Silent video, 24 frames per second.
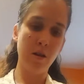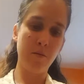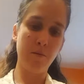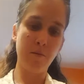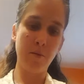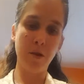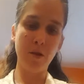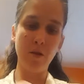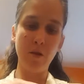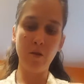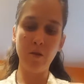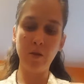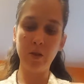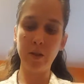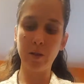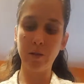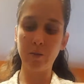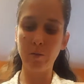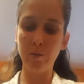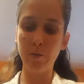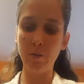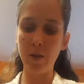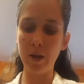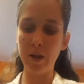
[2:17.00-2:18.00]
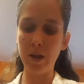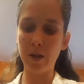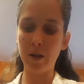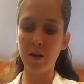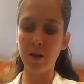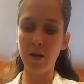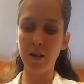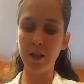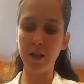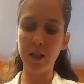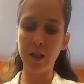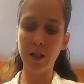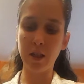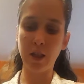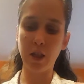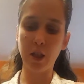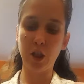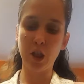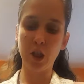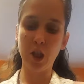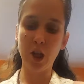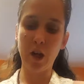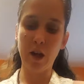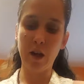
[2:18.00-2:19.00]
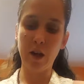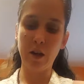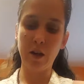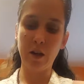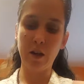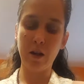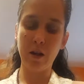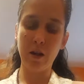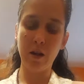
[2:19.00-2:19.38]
But you always want to constantly check